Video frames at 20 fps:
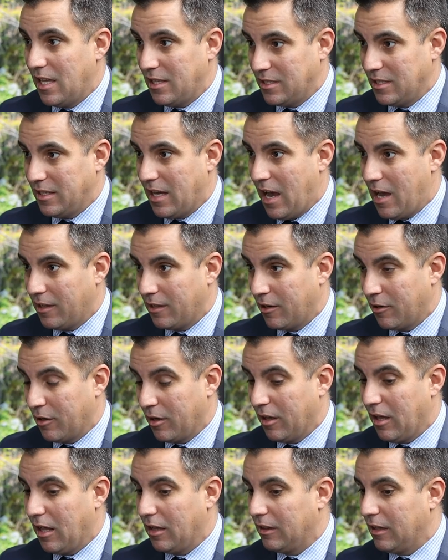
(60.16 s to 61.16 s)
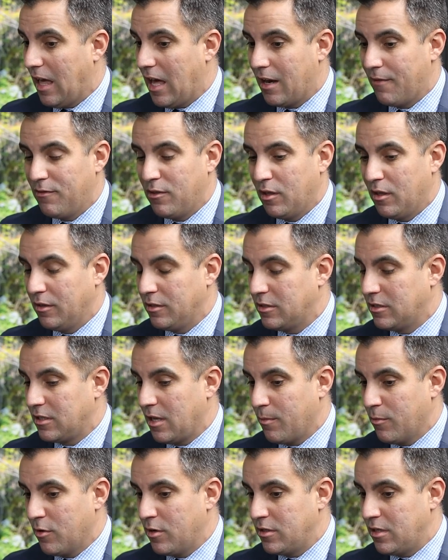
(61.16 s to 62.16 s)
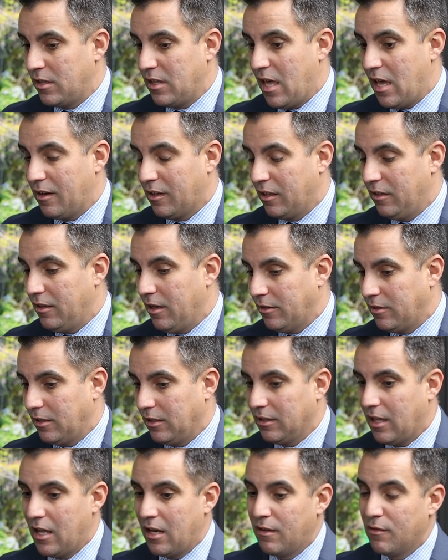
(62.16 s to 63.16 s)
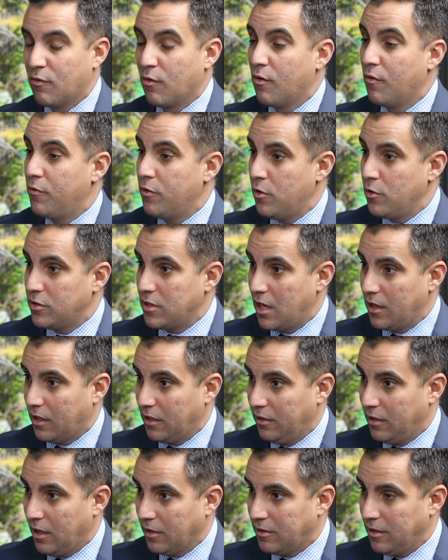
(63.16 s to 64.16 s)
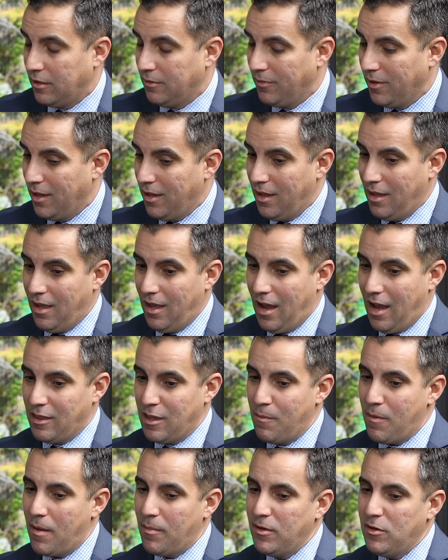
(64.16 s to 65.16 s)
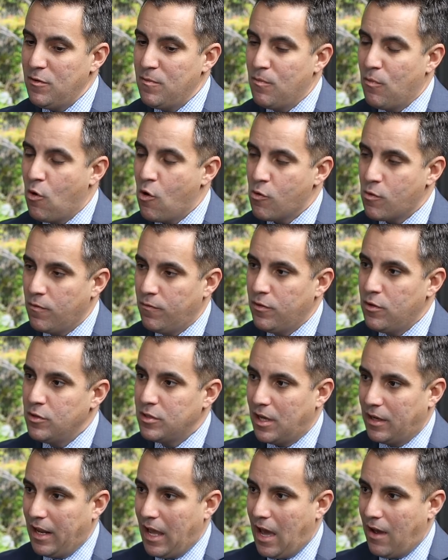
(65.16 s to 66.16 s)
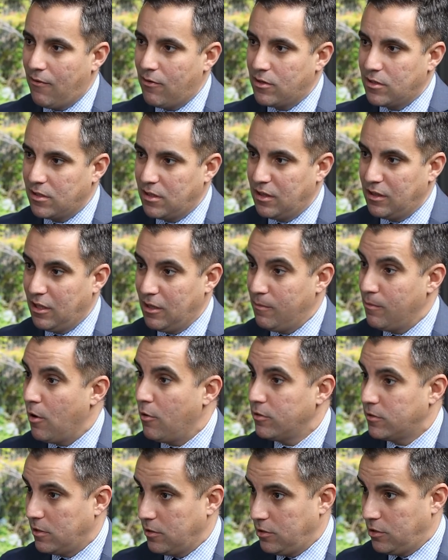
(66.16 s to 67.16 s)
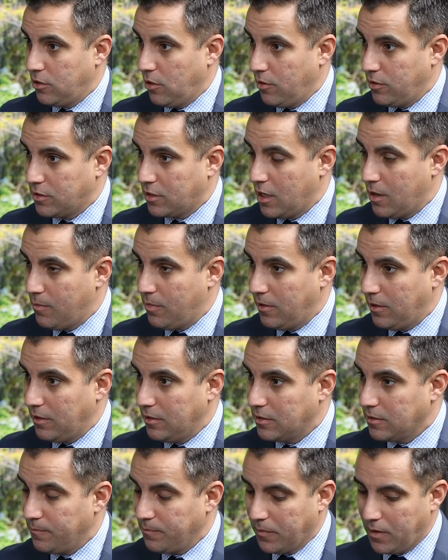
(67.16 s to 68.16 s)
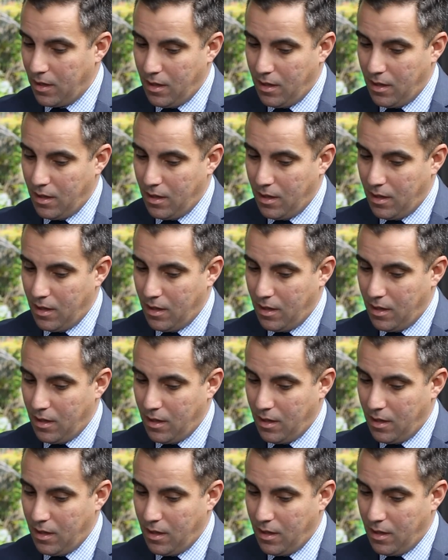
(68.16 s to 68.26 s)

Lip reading: that denial letter, a lot of the summaries that they had conducted, a lot of the reviews they had conducted, and they probably do more reviews on average than most insurance companies.